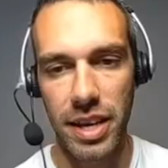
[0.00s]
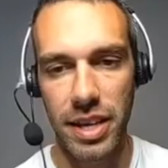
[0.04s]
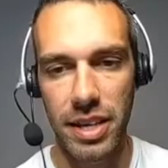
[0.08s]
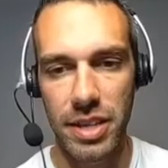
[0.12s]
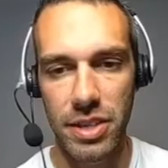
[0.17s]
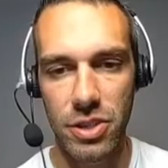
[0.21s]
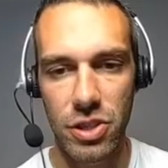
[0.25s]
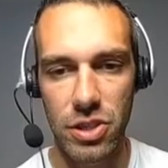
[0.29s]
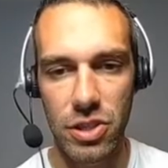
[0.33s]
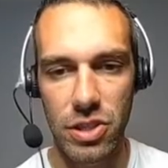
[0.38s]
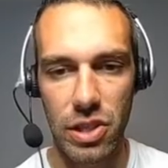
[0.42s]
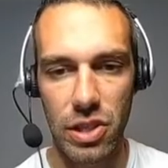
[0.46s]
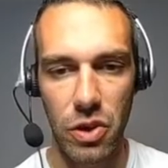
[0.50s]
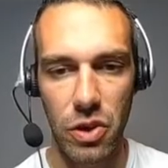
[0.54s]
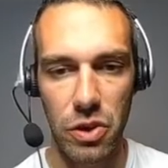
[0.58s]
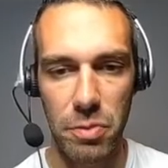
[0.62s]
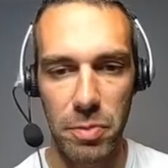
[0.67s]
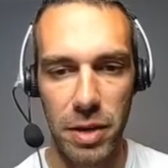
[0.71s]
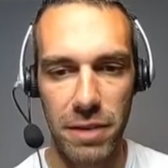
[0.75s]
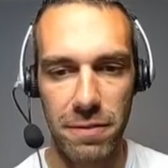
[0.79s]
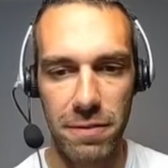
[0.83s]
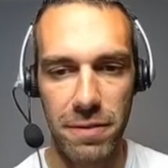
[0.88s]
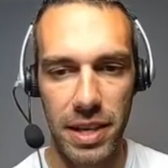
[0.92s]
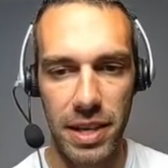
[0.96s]
so they just
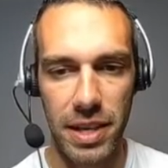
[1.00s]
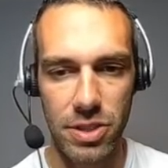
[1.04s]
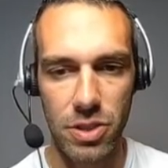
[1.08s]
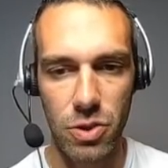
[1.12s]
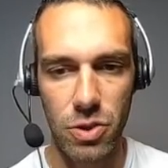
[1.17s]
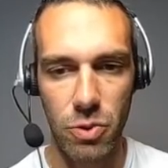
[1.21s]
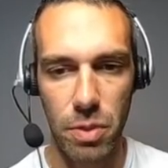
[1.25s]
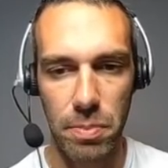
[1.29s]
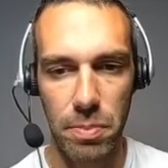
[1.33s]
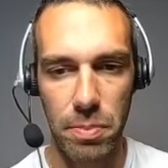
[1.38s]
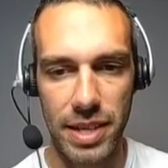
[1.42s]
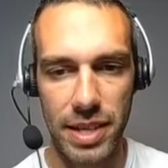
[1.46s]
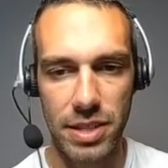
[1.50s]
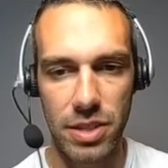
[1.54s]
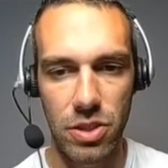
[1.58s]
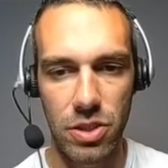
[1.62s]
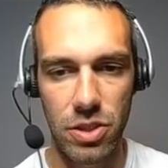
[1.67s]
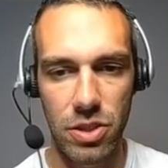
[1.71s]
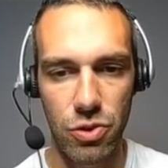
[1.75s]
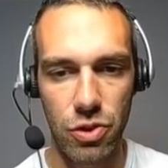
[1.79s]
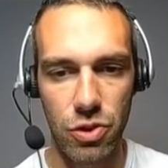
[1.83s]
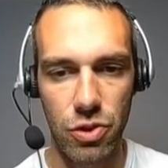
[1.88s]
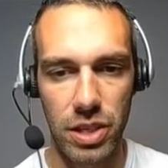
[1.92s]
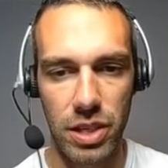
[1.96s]
lowered my defense, so we're
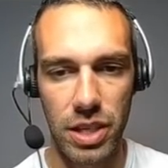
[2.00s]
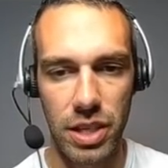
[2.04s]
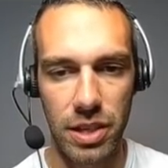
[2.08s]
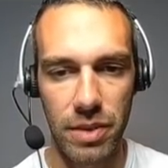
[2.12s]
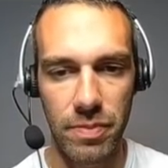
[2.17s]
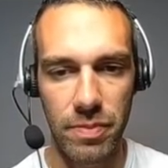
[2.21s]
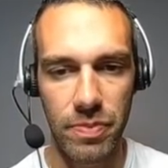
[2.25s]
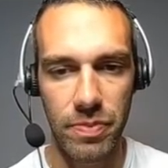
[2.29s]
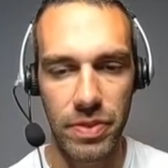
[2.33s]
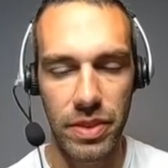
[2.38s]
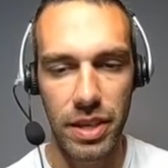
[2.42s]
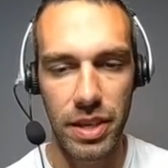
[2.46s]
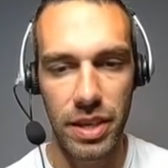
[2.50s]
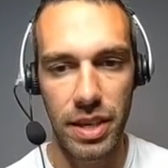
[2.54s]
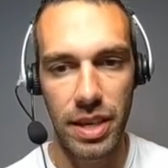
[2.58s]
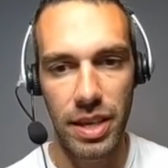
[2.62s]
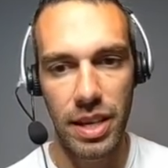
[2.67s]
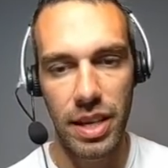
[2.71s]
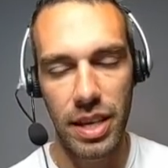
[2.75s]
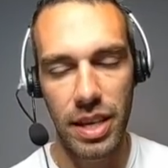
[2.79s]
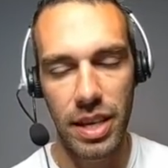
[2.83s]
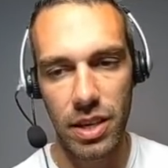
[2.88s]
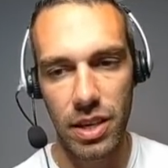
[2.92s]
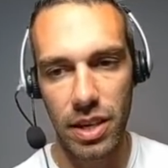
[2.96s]
back to neutral here.
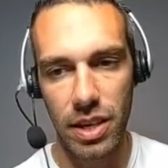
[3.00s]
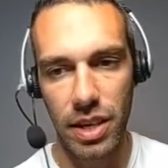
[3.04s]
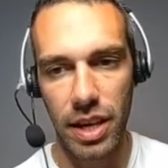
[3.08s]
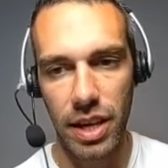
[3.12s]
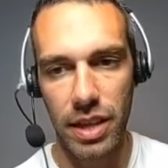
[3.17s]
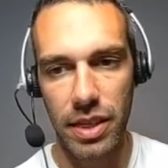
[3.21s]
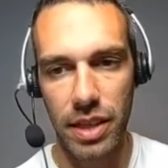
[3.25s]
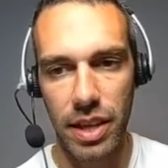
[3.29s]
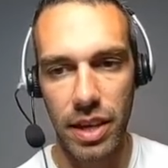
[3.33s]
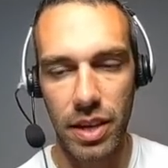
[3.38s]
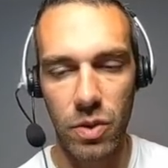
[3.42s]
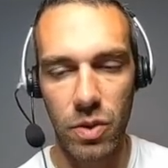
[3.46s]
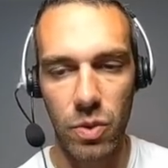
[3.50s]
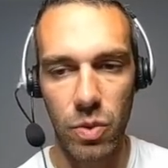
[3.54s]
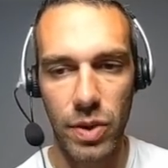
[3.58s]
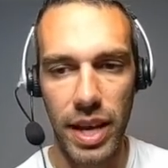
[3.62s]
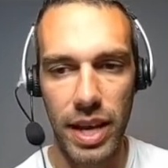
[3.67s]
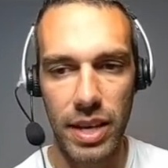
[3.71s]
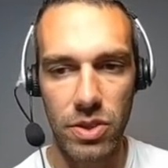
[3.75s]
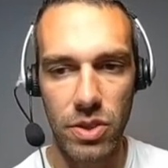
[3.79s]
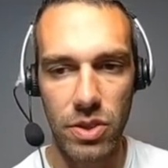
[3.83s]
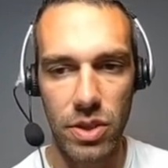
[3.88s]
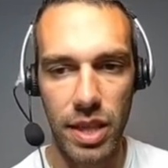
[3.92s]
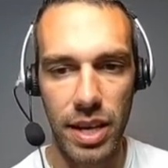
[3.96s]
And
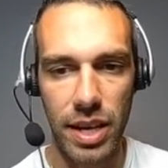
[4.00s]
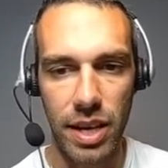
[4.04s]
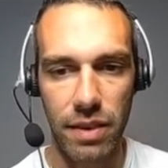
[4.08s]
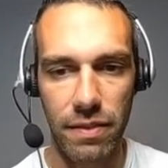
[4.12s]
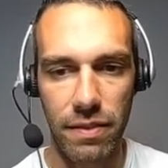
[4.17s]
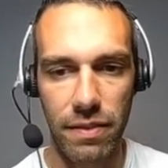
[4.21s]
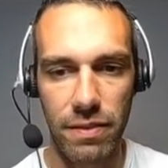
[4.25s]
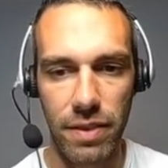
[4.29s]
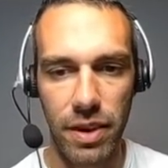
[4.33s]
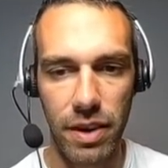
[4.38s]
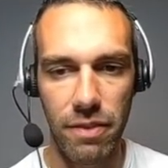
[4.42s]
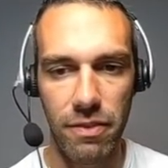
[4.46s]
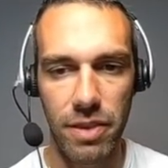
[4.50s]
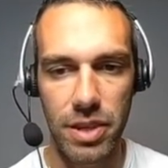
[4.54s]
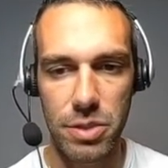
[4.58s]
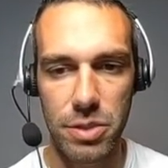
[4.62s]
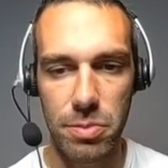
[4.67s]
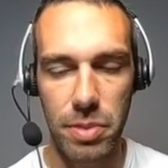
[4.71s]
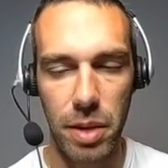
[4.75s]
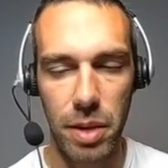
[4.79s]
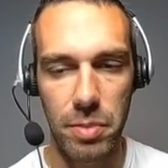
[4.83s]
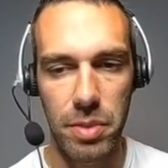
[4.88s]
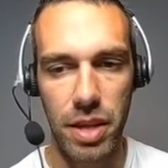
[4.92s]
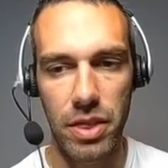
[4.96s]
so they are very,
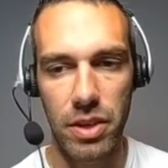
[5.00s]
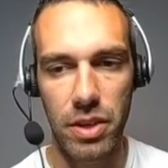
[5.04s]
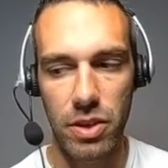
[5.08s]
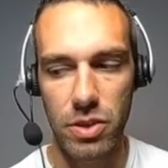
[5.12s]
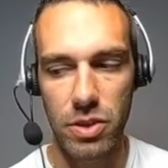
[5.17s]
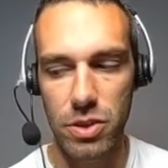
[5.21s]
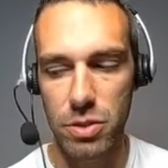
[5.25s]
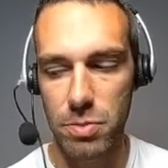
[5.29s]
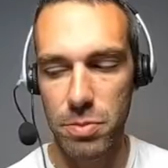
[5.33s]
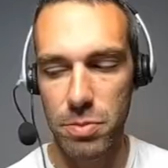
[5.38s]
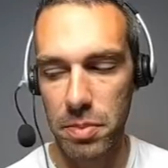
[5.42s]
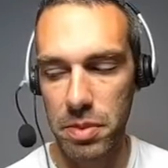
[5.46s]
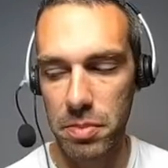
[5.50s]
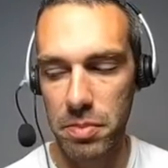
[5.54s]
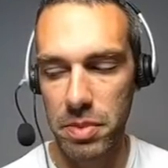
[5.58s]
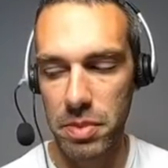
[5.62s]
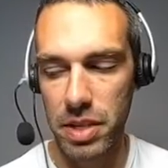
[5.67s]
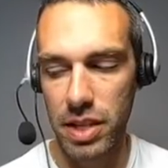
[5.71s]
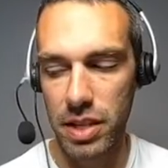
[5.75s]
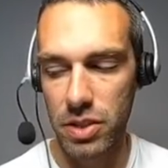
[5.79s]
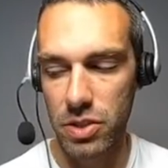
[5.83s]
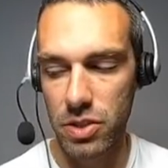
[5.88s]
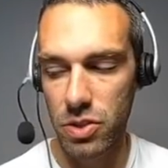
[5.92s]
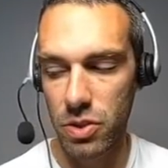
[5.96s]
very spammy that they're out
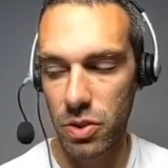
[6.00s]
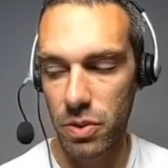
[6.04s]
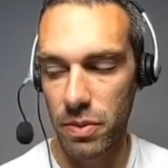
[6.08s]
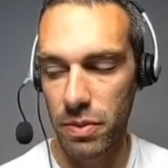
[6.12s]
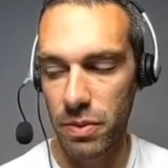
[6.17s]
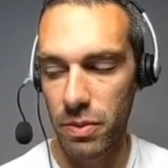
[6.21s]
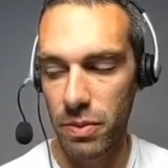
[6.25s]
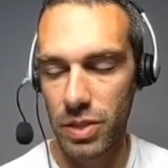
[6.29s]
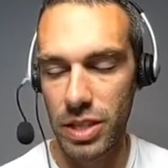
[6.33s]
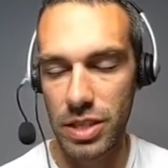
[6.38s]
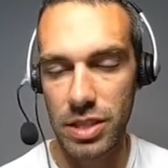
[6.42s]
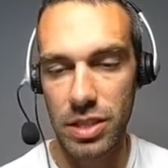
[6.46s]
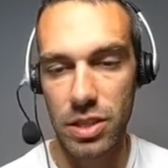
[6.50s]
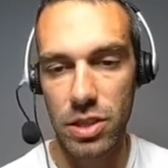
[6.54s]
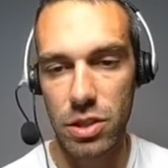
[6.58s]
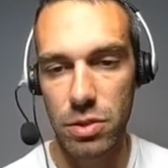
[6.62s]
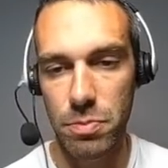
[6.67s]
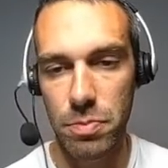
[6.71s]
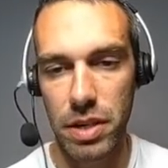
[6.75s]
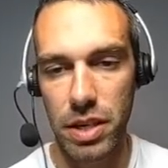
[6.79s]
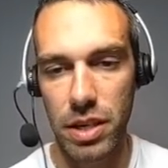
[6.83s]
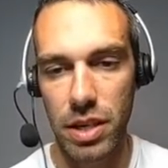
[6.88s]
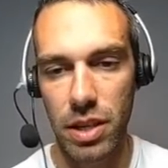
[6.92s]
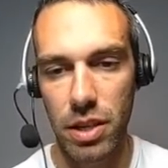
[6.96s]
spamming me here, so I'm
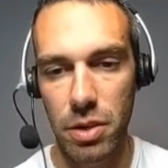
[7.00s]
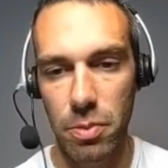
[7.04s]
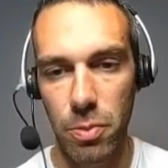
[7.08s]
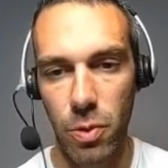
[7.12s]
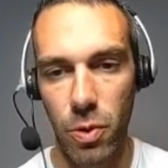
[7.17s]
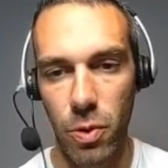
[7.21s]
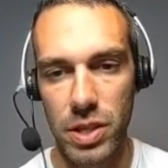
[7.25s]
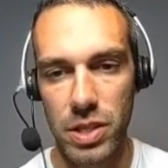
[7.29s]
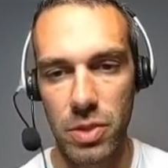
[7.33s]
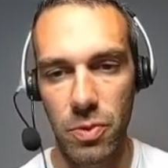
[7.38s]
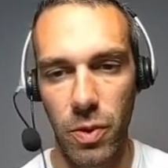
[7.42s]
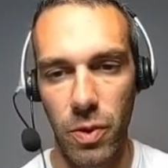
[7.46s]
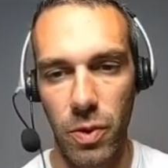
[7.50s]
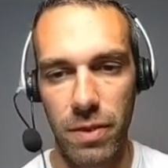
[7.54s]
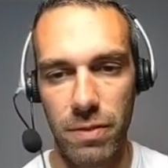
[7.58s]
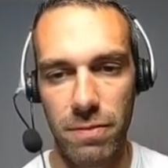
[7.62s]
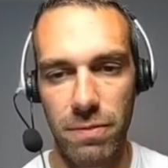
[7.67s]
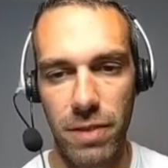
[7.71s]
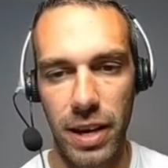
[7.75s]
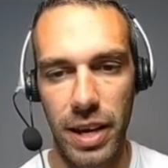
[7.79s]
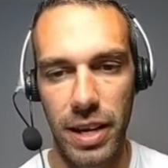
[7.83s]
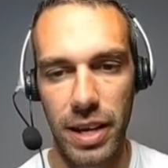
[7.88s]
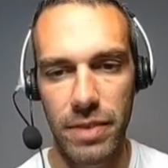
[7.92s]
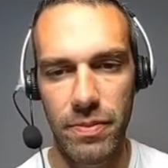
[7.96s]
guessing this would be another Poison
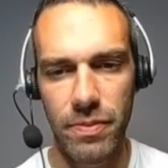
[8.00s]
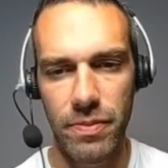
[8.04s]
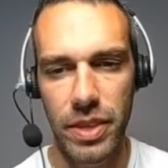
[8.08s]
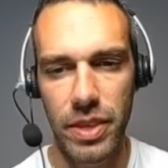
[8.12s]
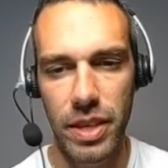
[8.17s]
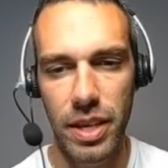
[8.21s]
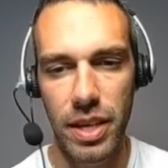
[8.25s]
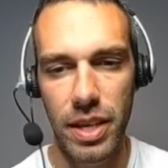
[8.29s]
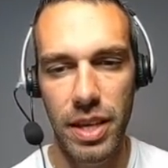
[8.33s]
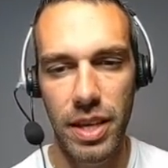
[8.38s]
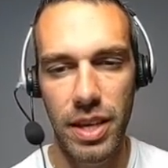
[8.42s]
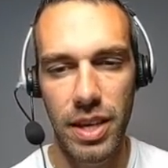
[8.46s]
Fang.